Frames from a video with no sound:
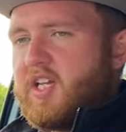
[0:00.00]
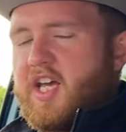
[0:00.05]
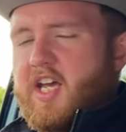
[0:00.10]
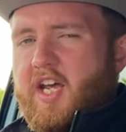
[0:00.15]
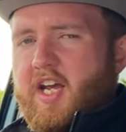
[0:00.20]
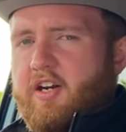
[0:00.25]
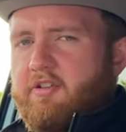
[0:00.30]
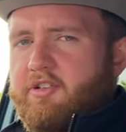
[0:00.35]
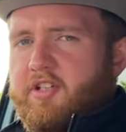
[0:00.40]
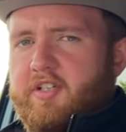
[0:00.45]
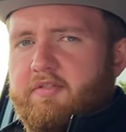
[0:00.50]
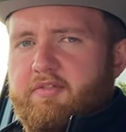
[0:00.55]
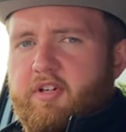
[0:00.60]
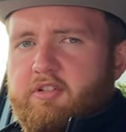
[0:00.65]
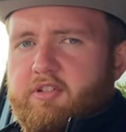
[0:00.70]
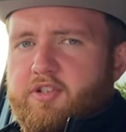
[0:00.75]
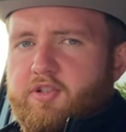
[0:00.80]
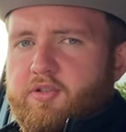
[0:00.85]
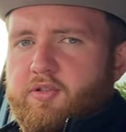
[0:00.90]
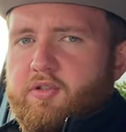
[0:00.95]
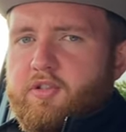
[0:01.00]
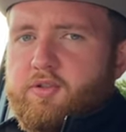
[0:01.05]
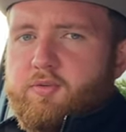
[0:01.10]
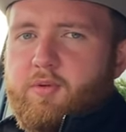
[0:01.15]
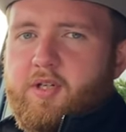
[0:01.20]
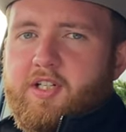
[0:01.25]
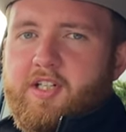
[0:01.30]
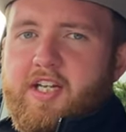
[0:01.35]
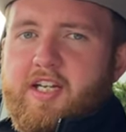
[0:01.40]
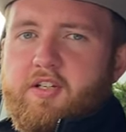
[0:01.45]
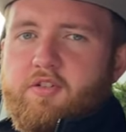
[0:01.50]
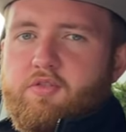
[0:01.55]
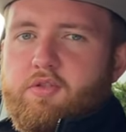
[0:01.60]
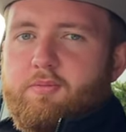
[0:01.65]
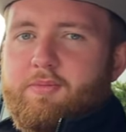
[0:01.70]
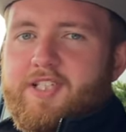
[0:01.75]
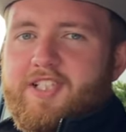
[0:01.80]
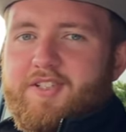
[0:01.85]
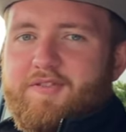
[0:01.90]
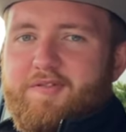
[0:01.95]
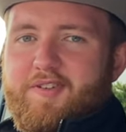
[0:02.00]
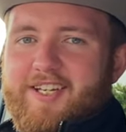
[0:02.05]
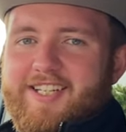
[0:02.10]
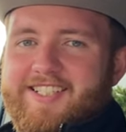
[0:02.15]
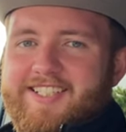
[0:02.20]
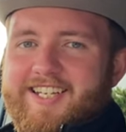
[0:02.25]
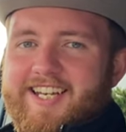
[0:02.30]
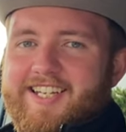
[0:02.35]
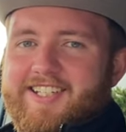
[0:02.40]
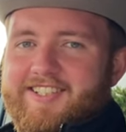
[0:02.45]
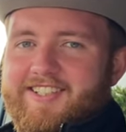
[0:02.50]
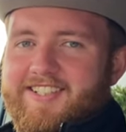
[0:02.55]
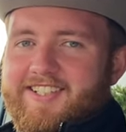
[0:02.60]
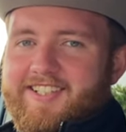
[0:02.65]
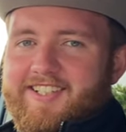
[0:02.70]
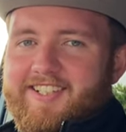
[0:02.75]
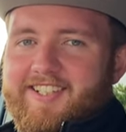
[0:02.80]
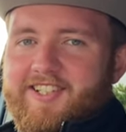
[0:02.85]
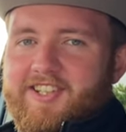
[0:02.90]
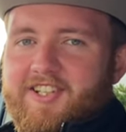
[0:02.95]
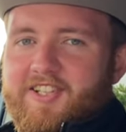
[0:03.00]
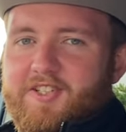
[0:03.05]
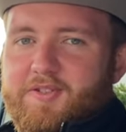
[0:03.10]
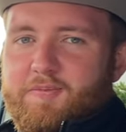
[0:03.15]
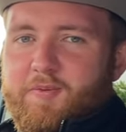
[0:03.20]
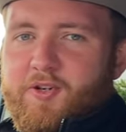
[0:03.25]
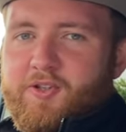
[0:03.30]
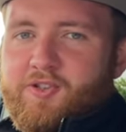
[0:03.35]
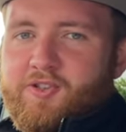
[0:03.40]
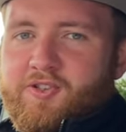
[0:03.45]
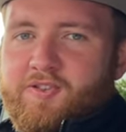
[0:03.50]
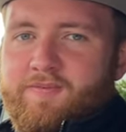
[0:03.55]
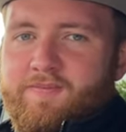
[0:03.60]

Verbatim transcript: airy, very tall as well. Headroom is fantastic in this model.